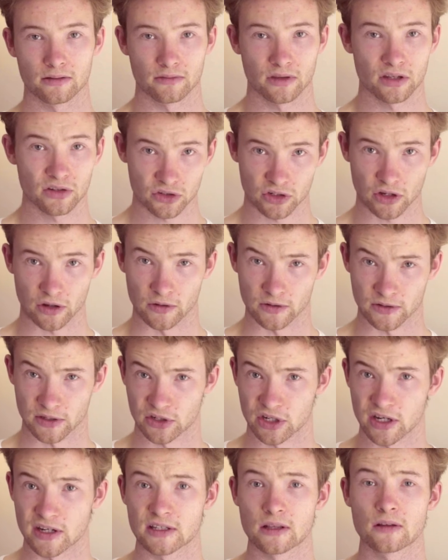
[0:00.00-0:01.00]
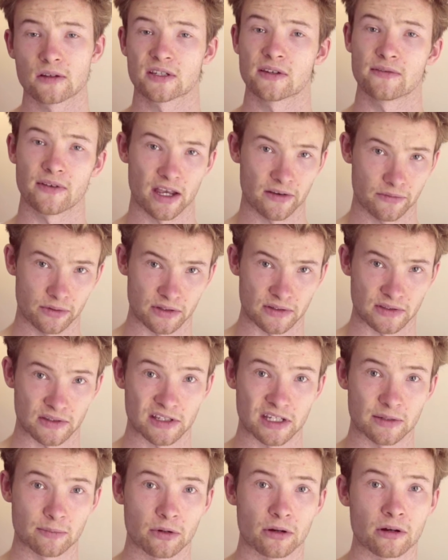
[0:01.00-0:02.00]
This shows that she has lots of evidence to
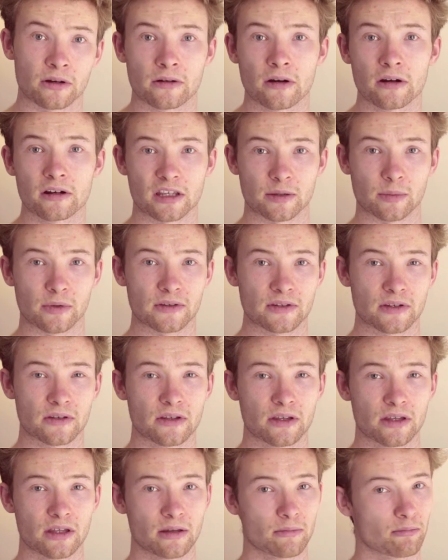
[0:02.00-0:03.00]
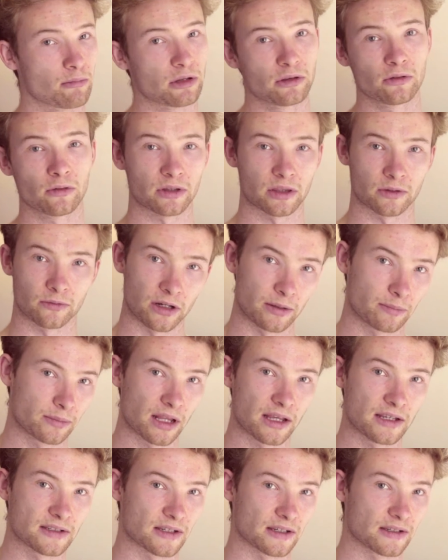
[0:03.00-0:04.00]
support her argument, but not in the right
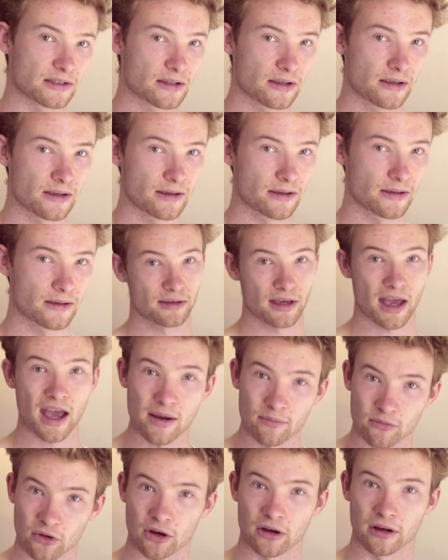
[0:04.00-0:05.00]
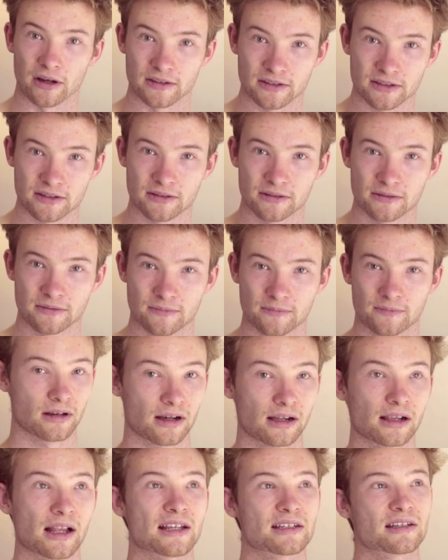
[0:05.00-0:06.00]
places. Camera height.
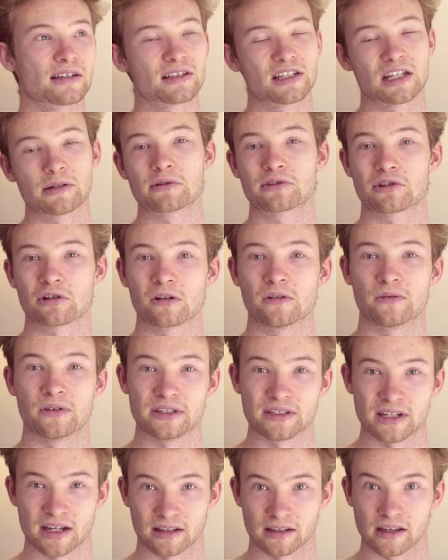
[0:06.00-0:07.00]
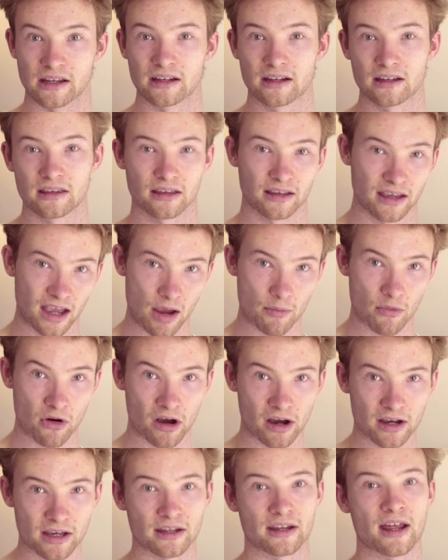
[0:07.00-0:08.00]
Classic cinematography technique, the camera
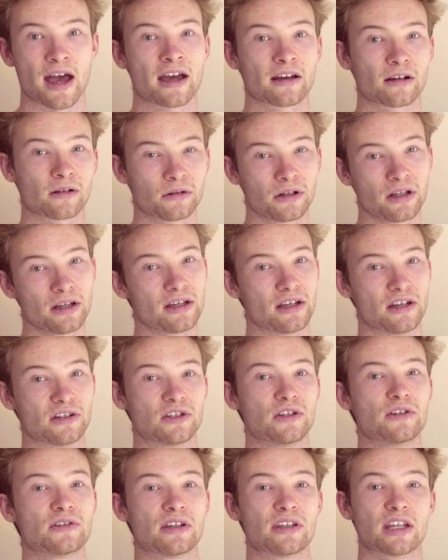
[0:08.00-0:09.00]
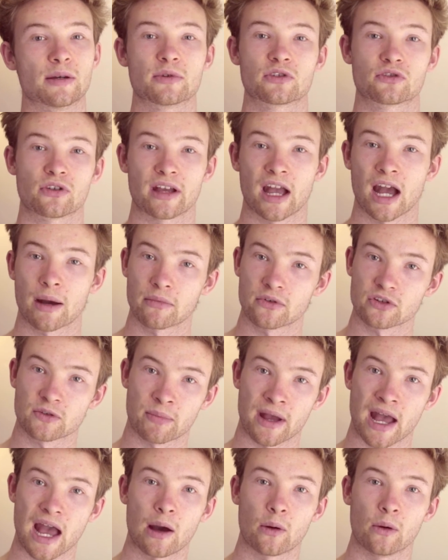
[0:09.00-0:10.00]
height and angle is used to demonstrate how much
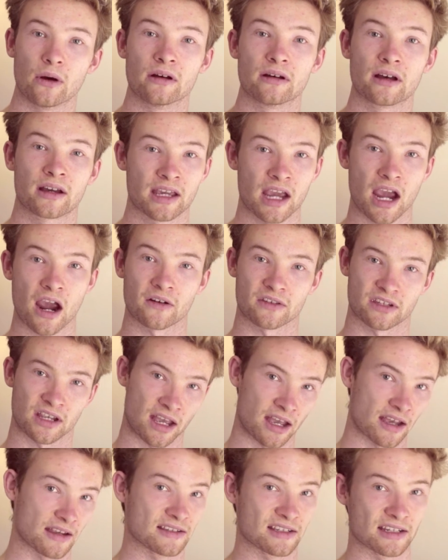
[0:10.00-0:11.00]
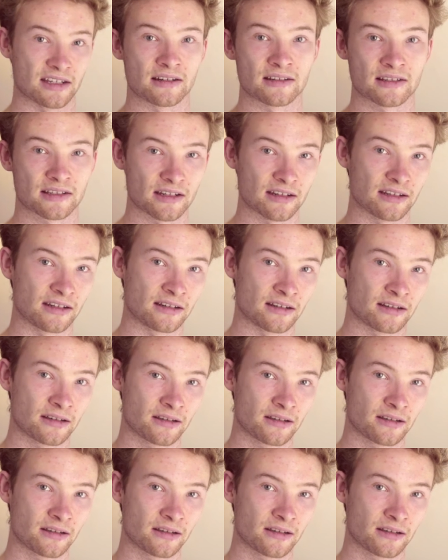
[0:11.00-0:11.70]
power a character has in a scene.